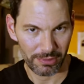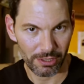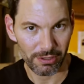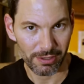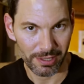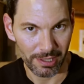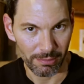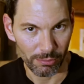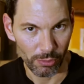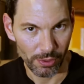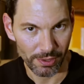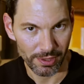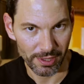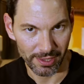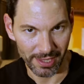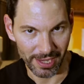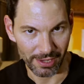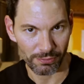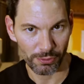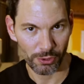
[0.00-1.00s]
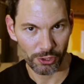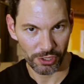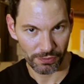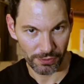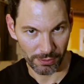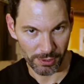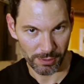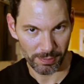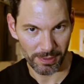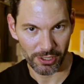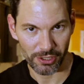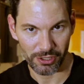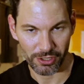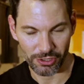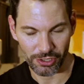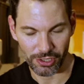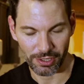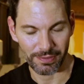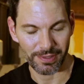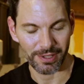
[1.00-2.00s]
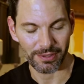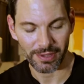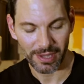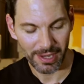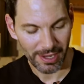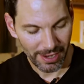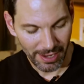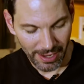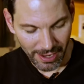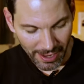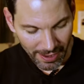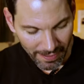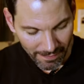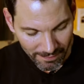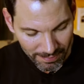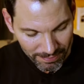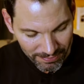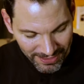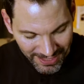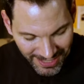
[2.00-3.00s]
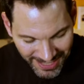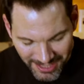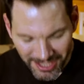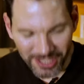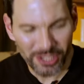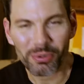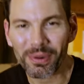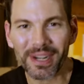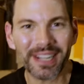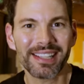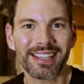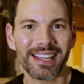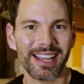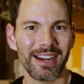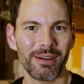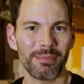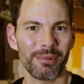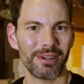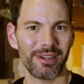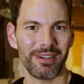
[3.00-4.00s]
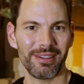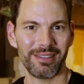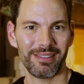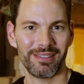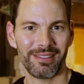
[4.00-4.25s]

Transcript: You can get more than that. Fujifilm's being conservative. It's a great camera.